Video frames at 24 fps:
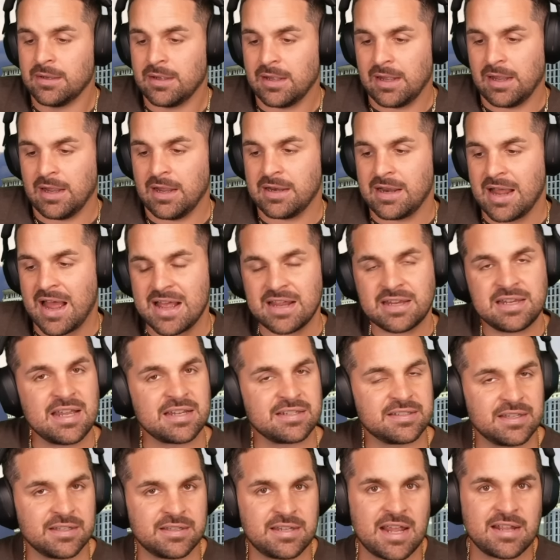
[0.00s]
and he
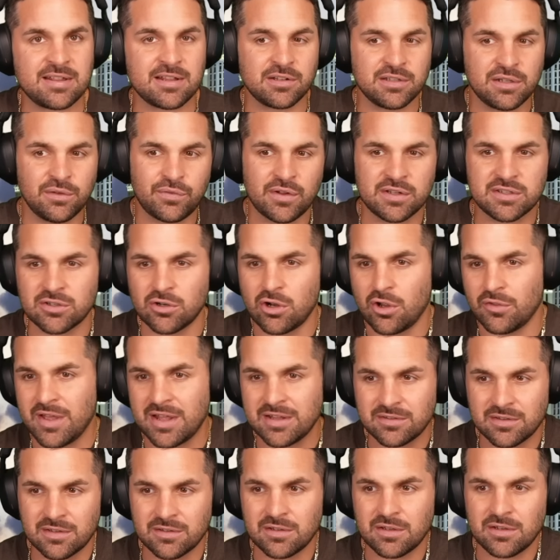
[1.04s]
has the takedown defense and all
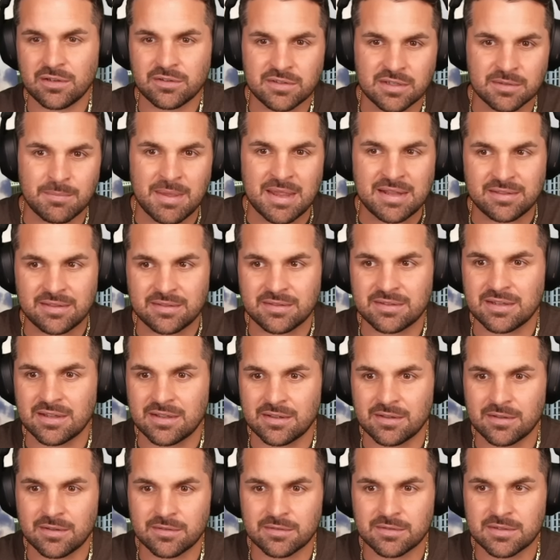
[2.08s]
that
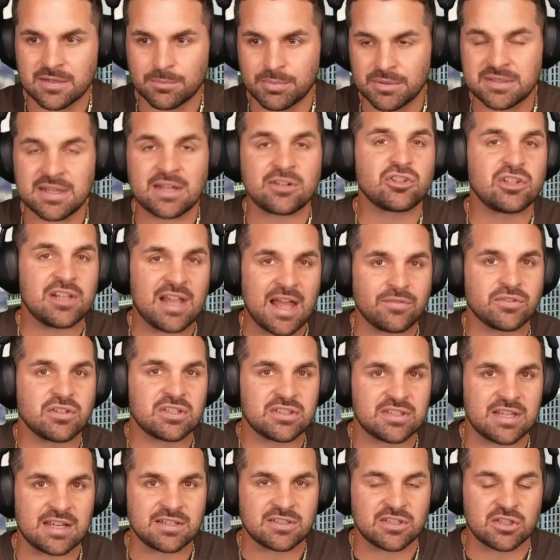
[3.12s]
to potentially have
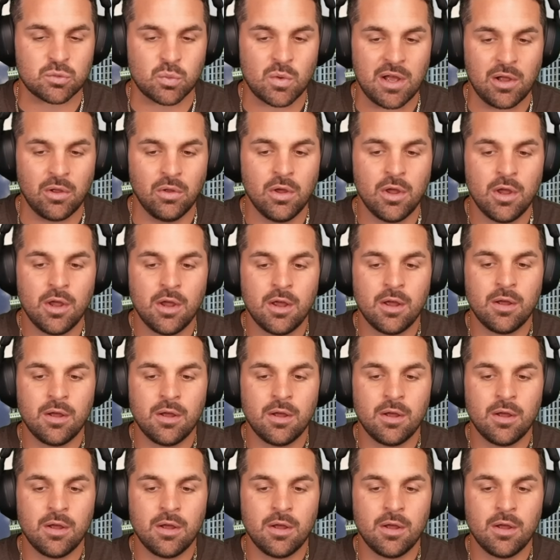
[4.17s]
success as well.